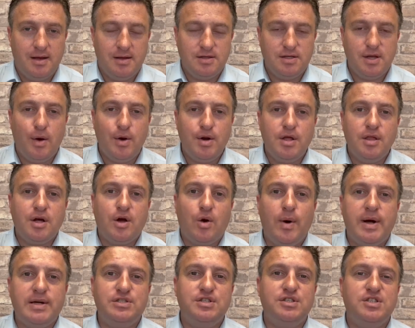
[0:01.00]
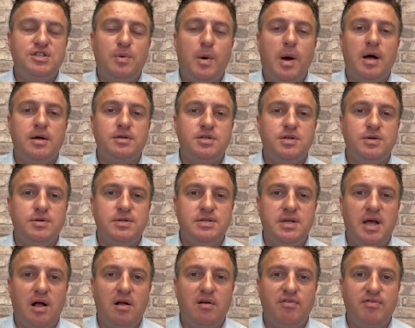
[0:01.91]
So another question to ask
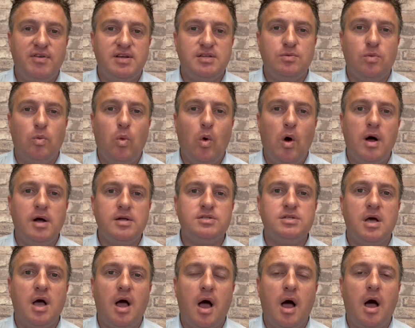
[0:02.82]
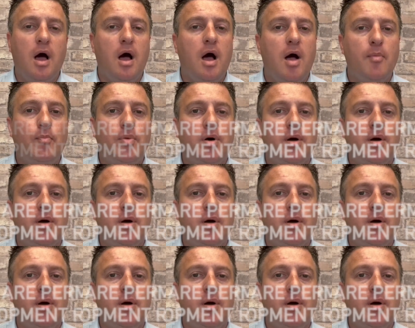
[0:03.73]
yourself is, what are